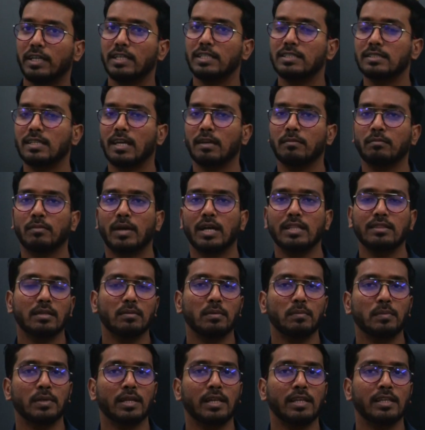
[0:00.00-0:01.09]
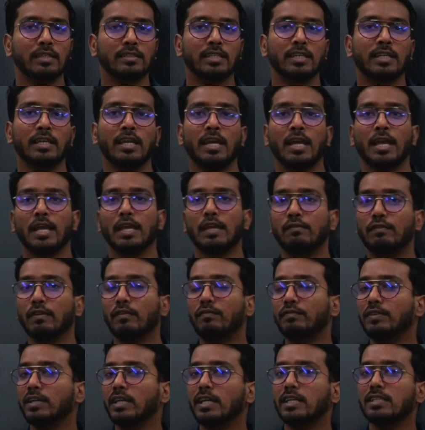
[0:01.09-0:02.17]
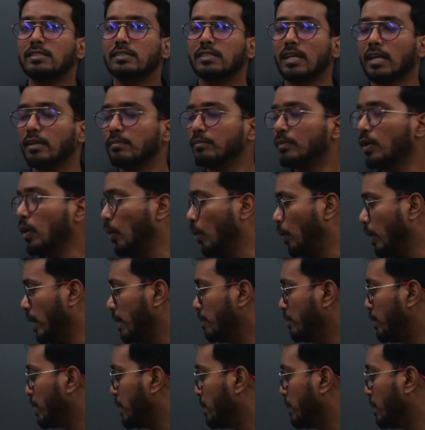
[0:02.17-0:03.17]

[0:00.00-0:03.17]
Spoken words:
days time maatrame migilindi. Ee 50 days time lo em